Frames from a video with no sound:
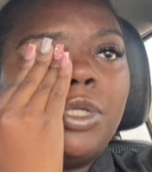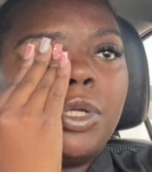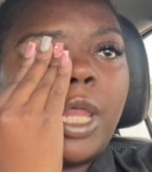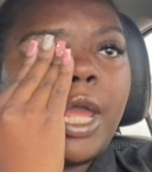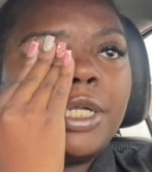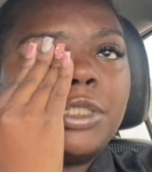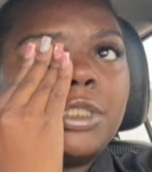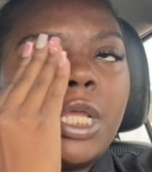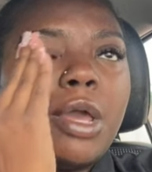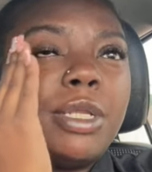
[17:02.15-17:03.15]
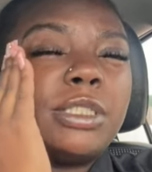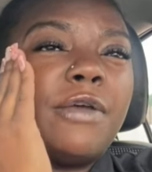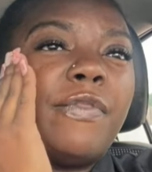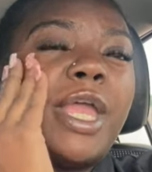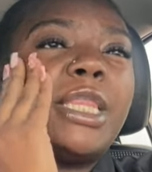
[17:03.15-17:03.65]
your lashes down and
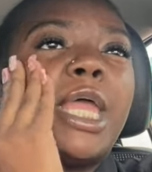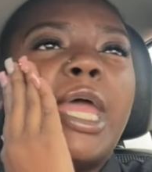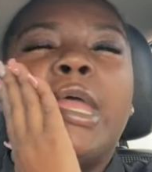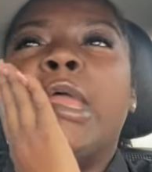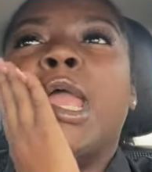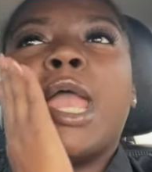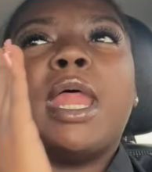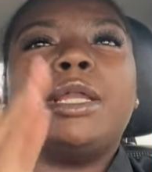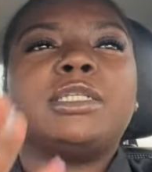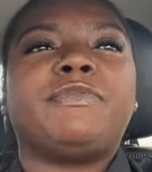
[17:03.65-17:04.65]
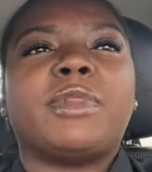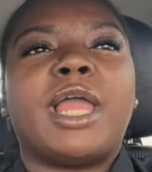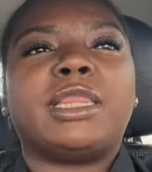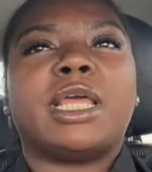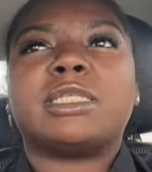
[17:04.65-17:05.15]
stuff like that and I just feel
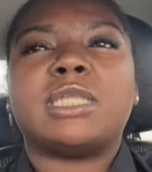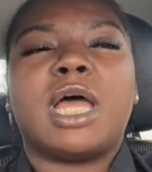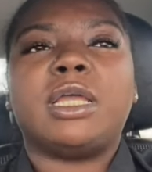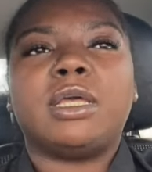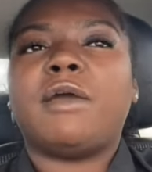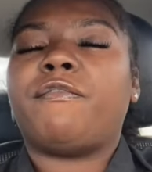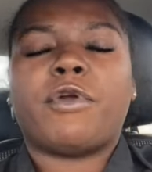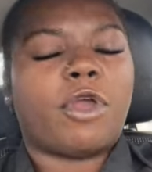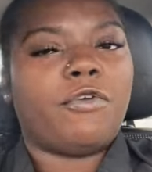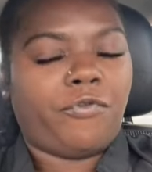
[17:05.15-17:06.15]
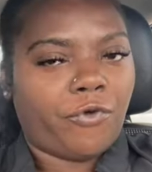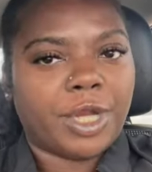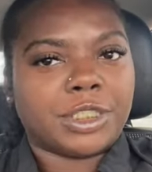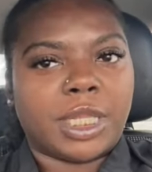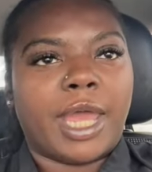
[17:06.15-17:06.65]
like that's not good for a
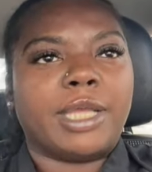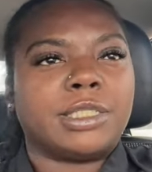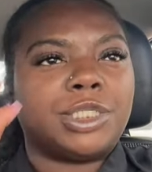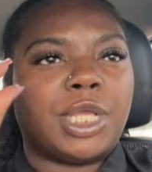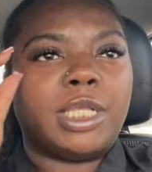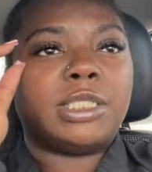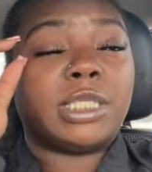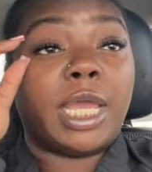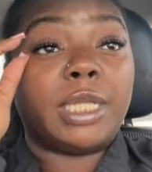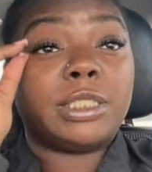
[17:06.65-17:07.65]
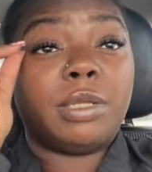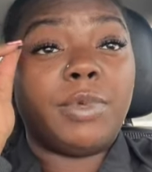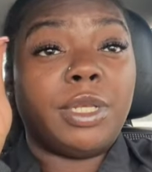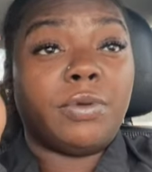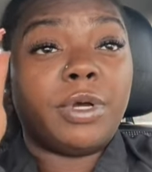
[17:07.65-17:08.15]
fresh lash set to
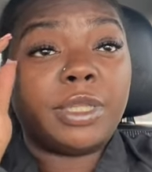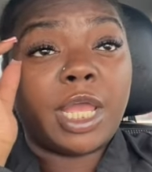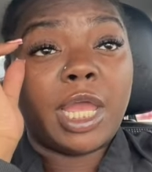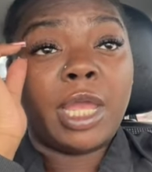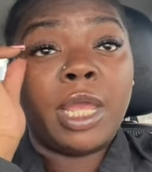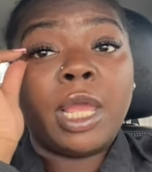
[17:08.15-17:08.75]
be doing that